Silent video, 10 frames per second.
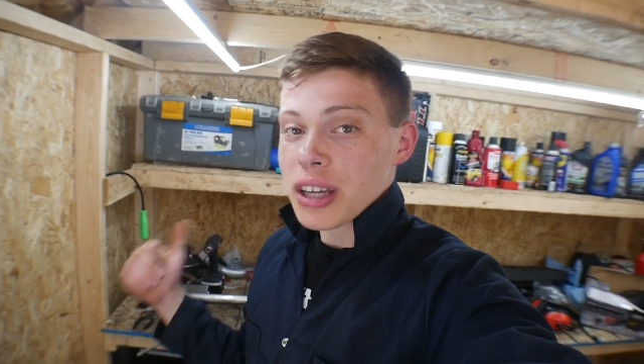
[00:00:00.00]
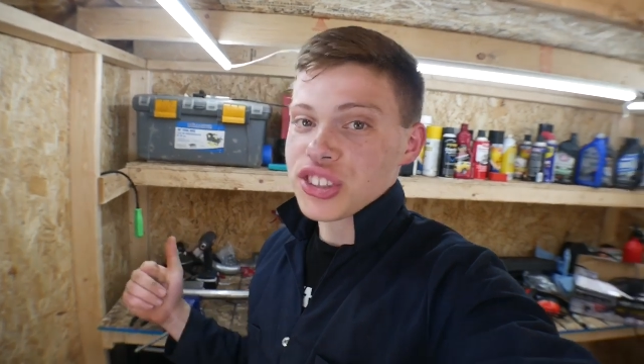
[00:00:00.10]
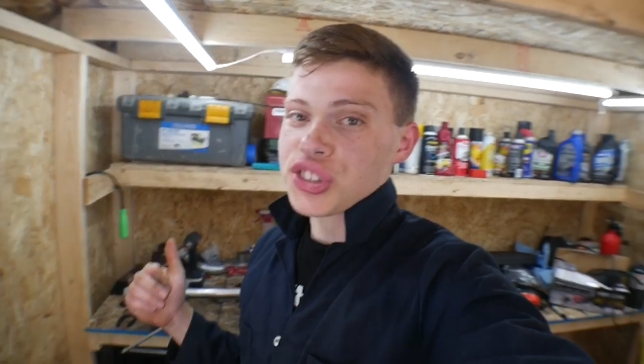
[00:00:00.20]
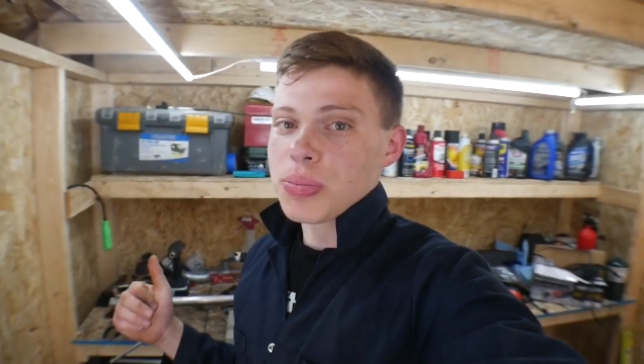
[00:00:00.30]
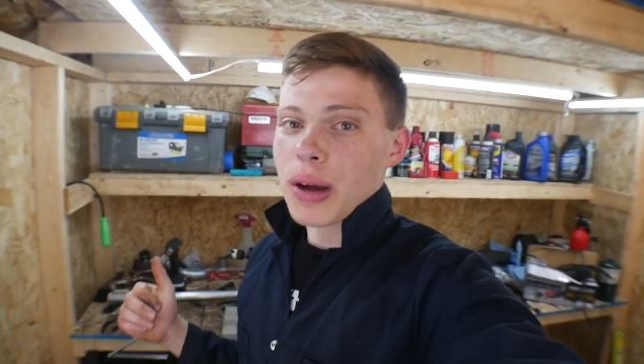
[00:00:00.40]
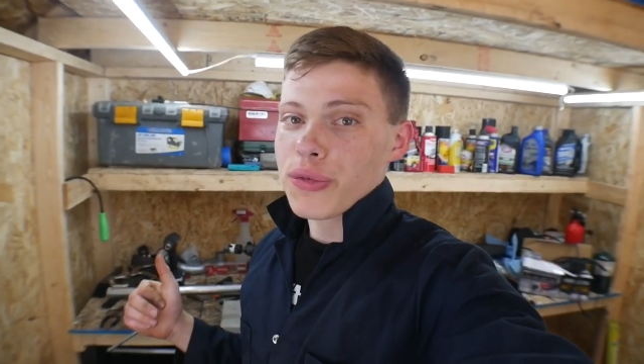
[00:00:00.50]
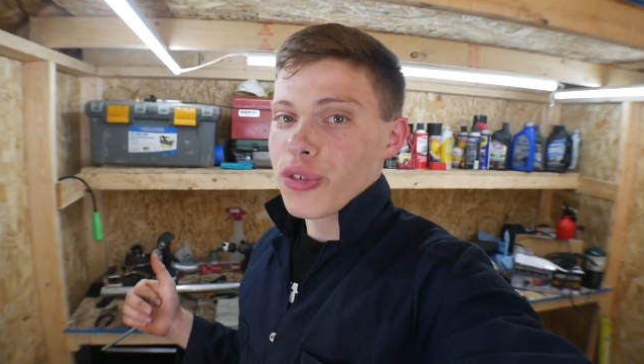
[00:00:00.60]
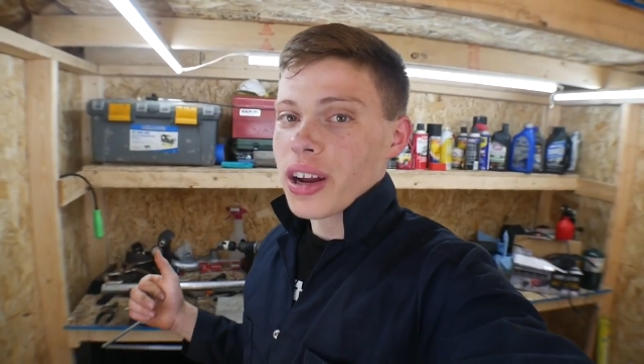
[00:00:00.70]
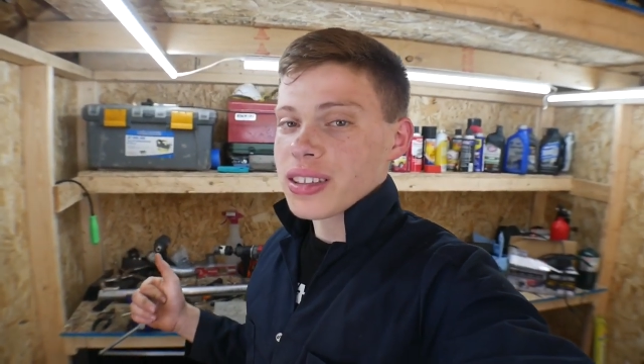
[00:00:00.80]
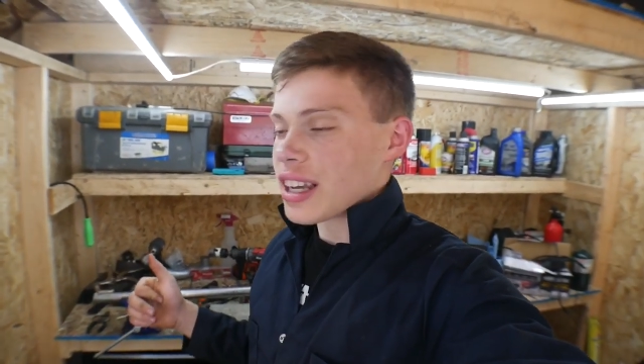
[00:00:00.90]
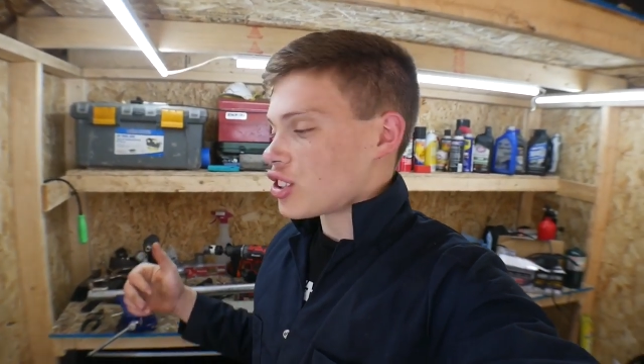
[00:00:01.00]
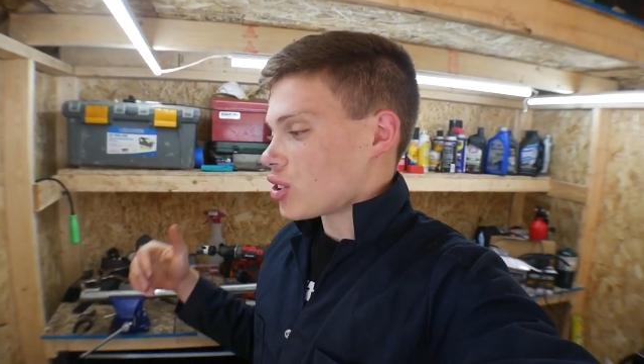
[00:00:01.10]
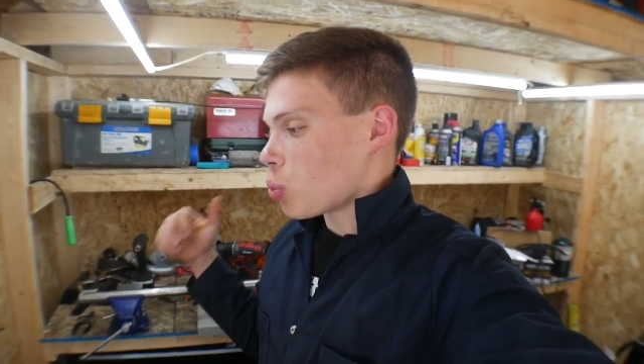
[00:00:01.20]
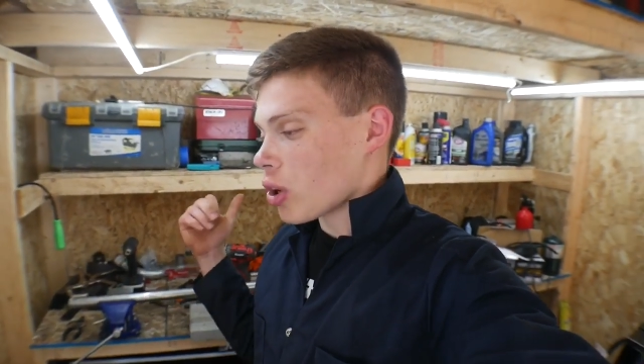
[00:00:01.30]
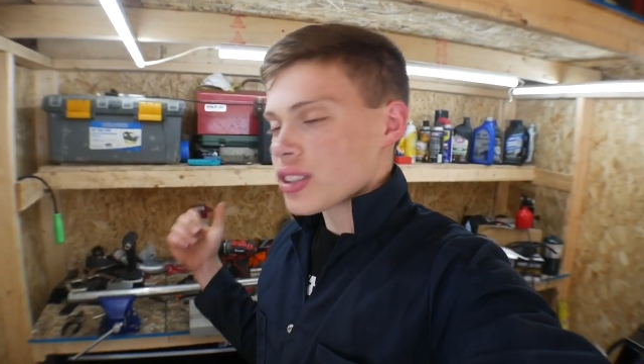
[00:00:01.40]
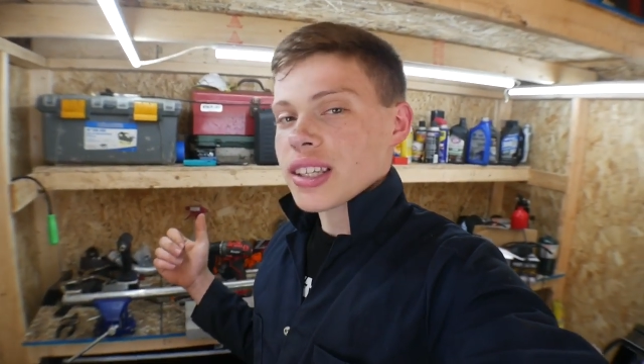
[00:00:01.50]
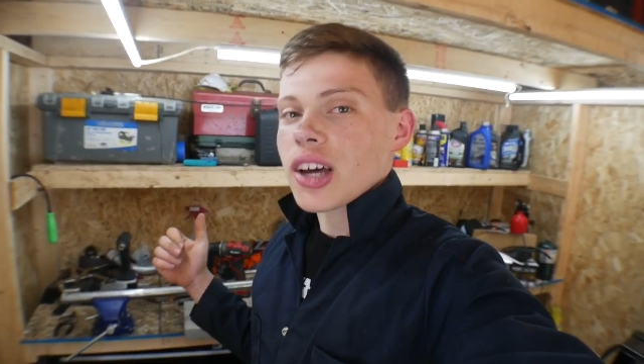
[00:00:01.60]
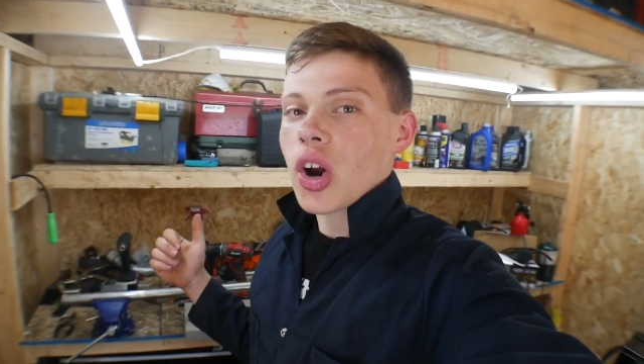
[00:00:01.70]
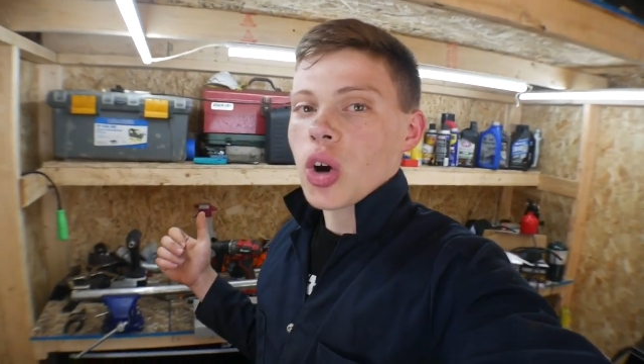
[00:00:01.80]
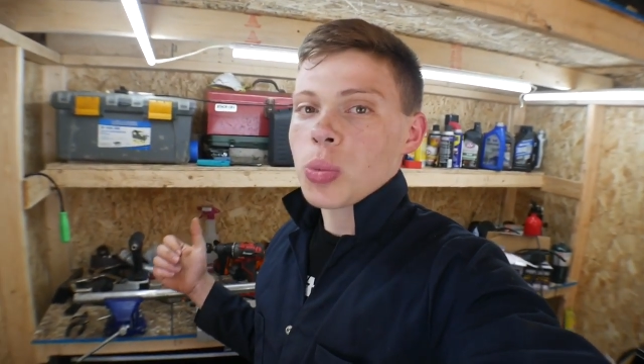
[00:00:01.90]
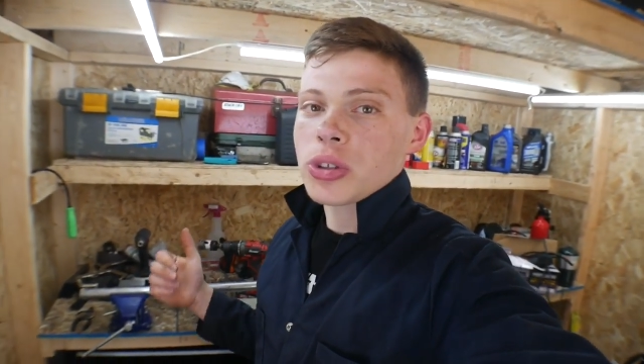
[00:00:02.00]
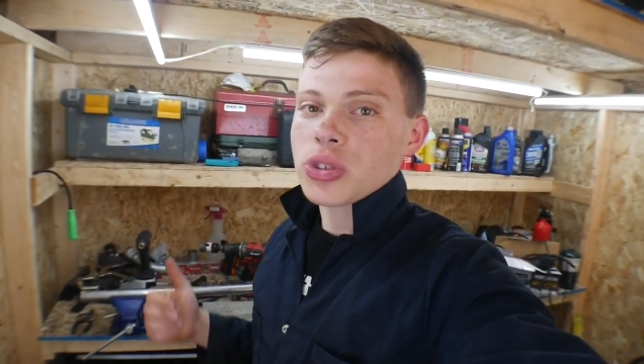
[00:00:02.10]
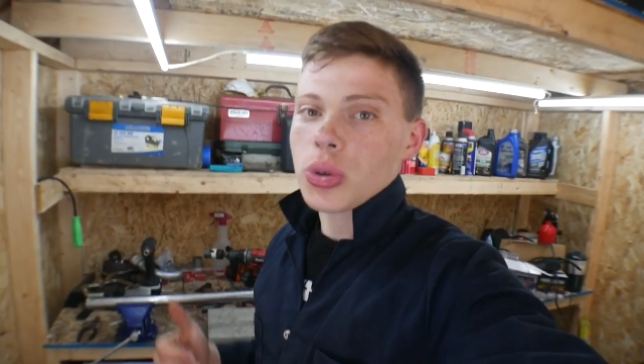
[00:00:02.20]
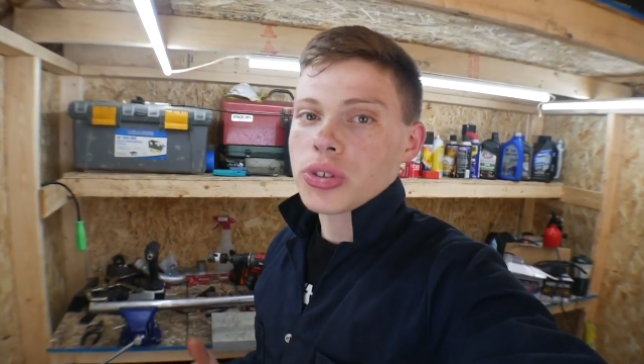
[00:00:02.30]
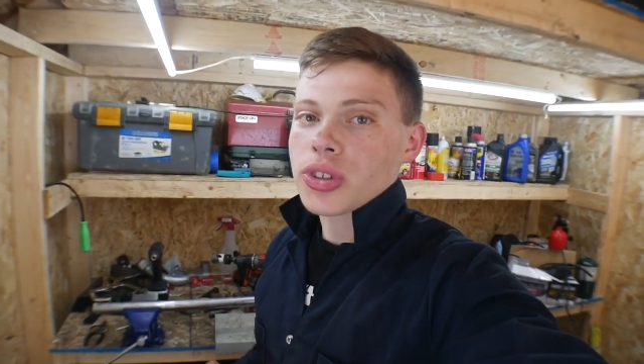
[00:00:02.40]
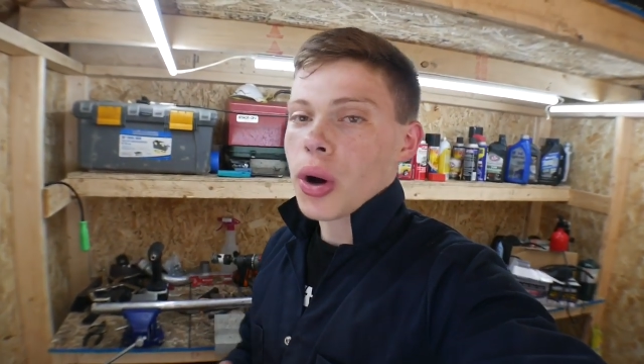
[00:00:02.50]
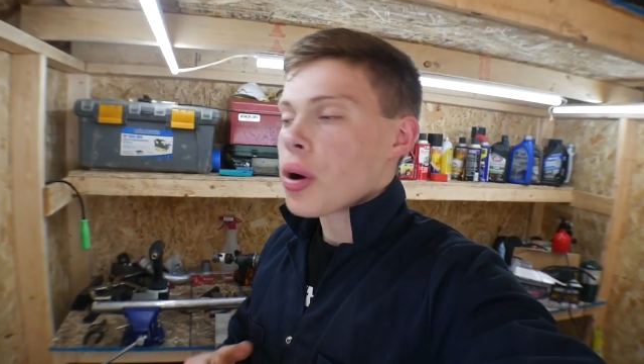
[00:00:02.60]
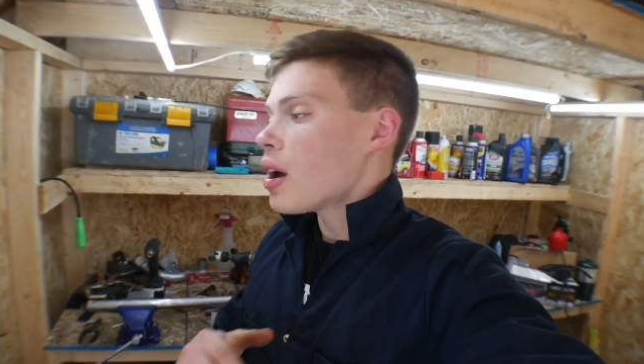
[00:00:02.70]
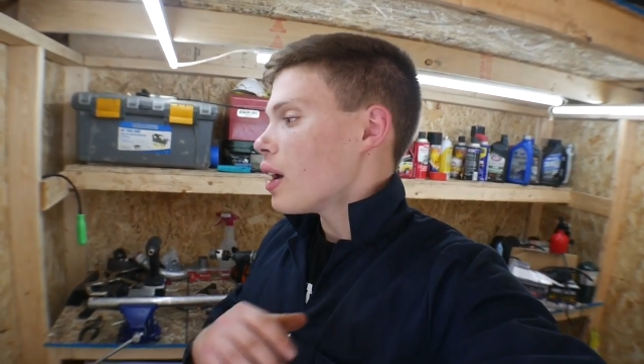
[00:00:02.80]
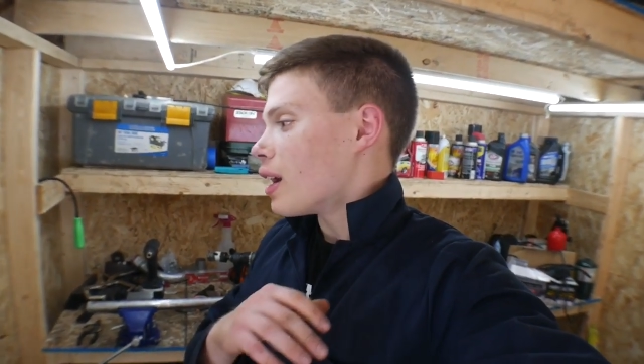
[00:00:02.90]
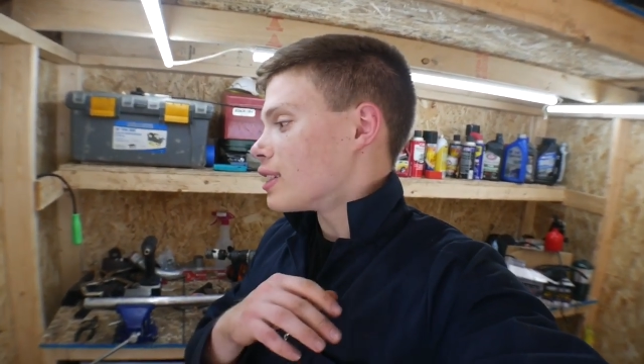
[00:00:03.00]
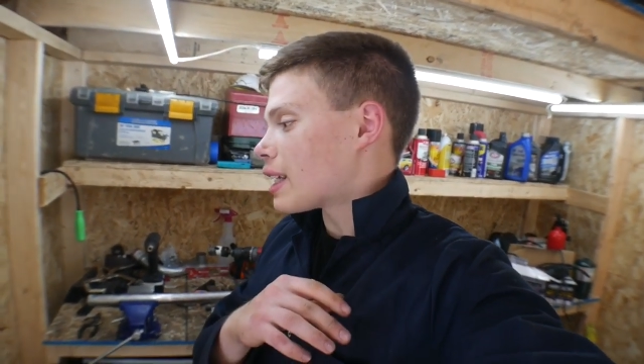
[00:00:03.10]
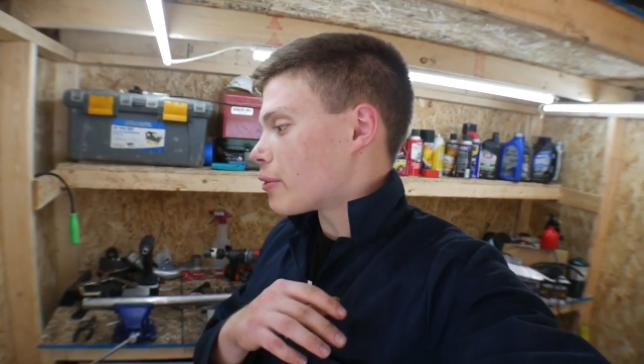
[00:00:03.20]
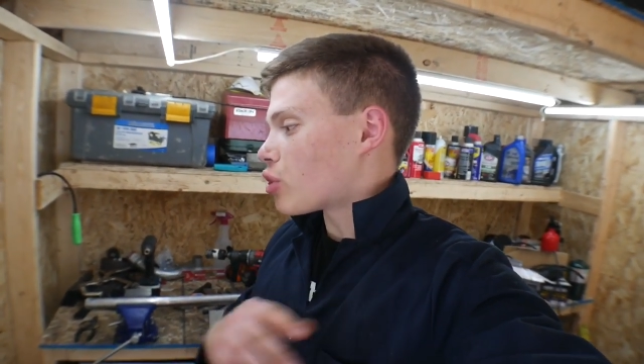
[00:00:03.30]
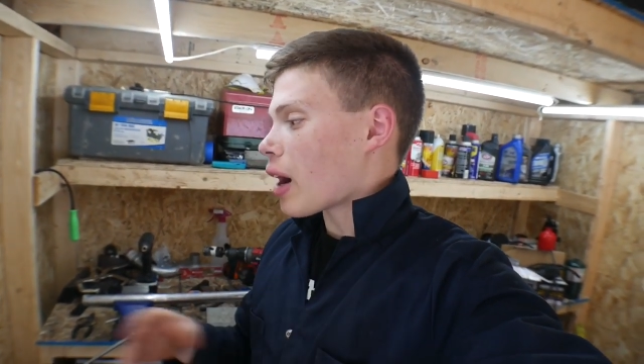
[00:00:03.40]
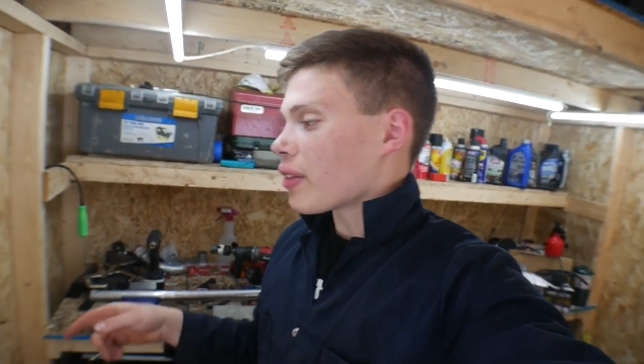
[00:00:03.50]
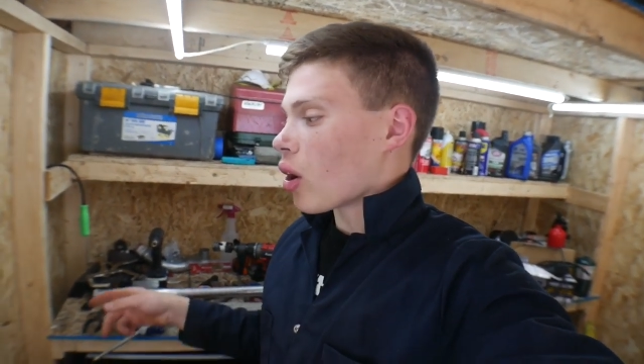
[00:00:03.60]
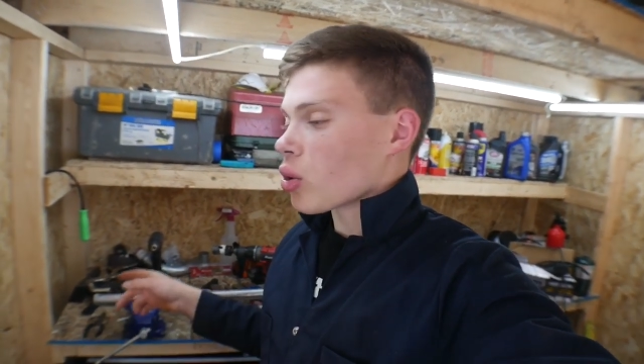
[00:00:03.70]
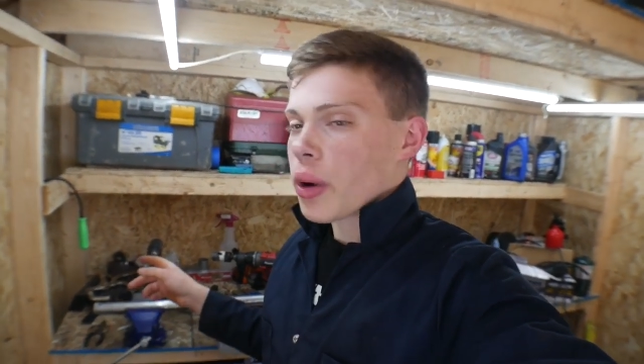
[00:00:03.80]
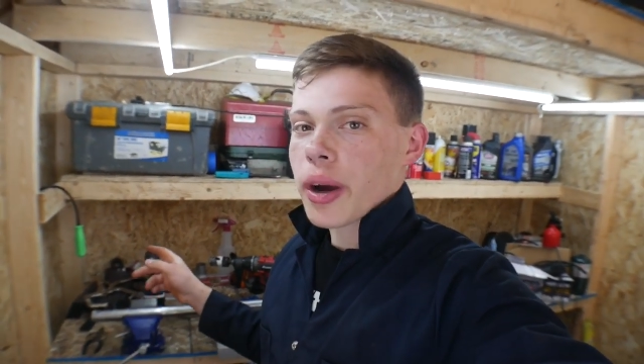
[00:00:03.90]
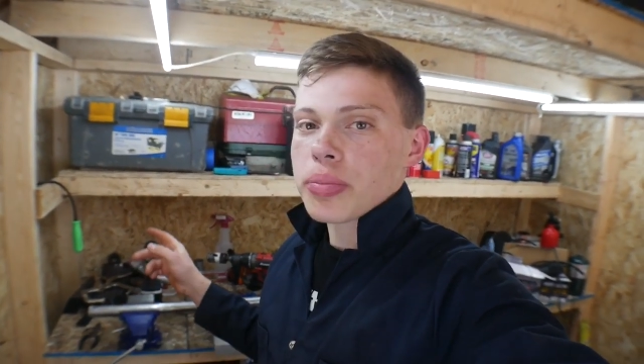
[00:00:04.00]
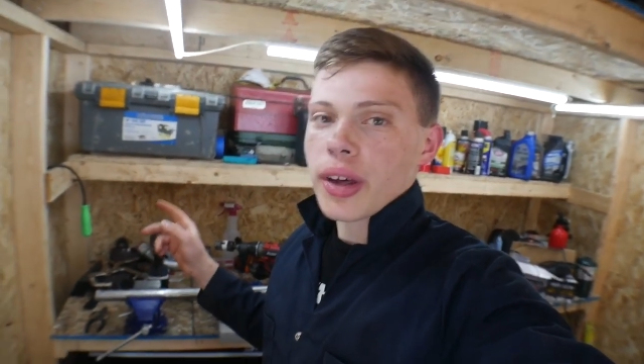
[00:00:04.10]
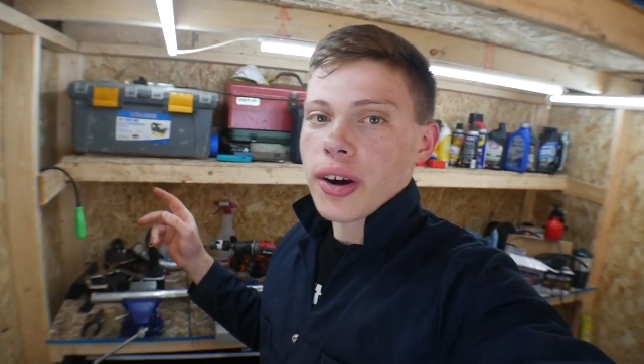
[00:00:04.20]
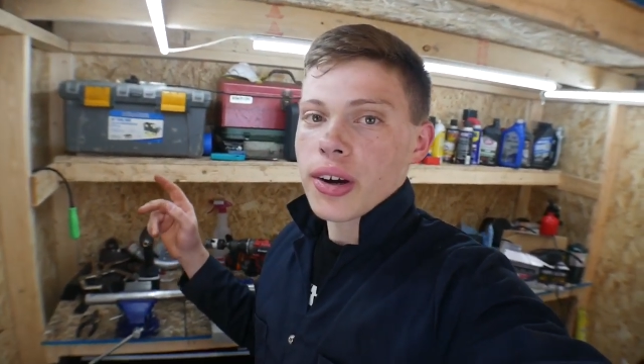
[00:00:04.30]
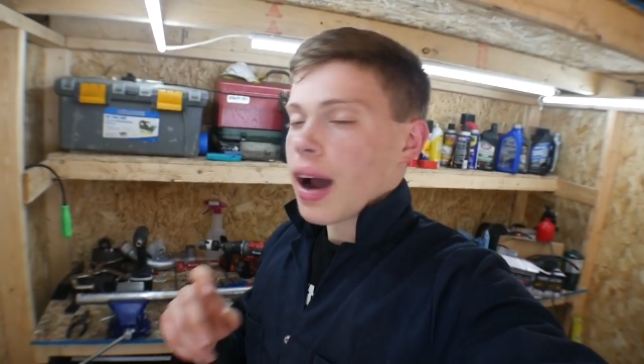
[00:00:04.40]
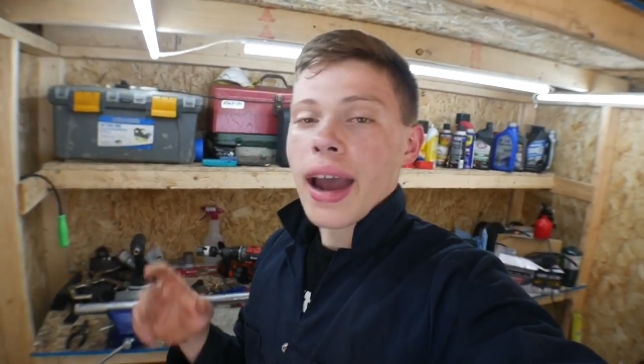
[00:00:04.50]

messaged my friend that just works at that hardware store, so instead of driving all the way up there,